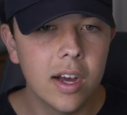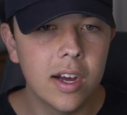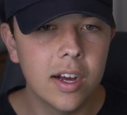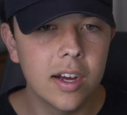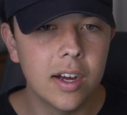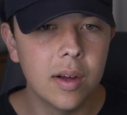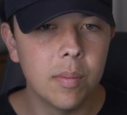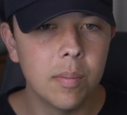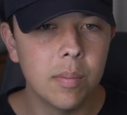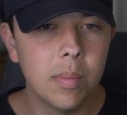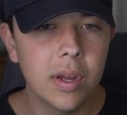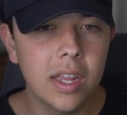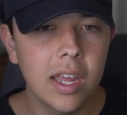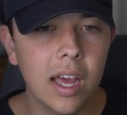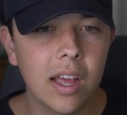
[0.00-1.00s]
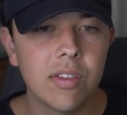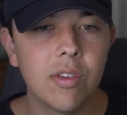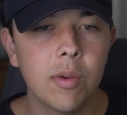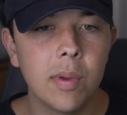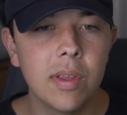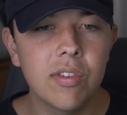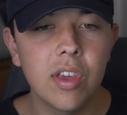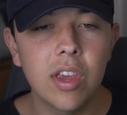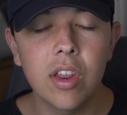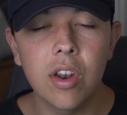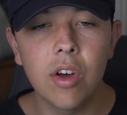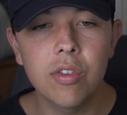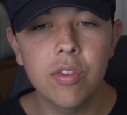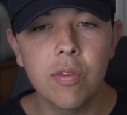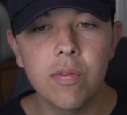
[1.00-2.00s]
But yeah, so basically you can
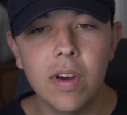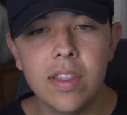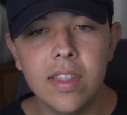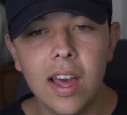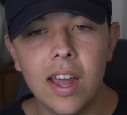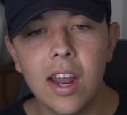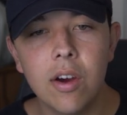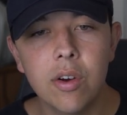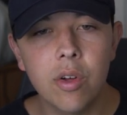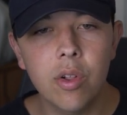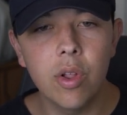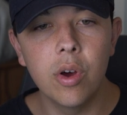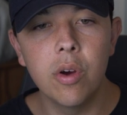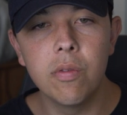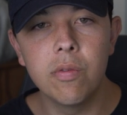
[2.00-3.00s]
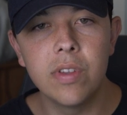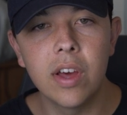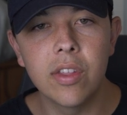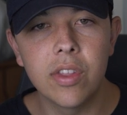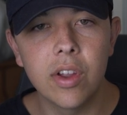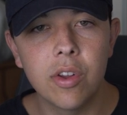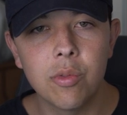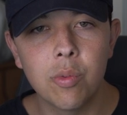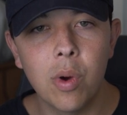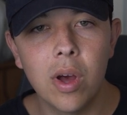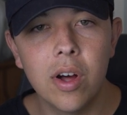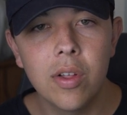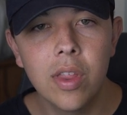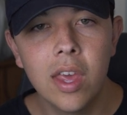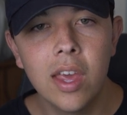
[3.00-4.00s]
also find that out, Clove down there as
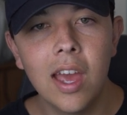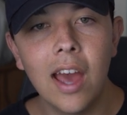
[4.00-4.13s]
well.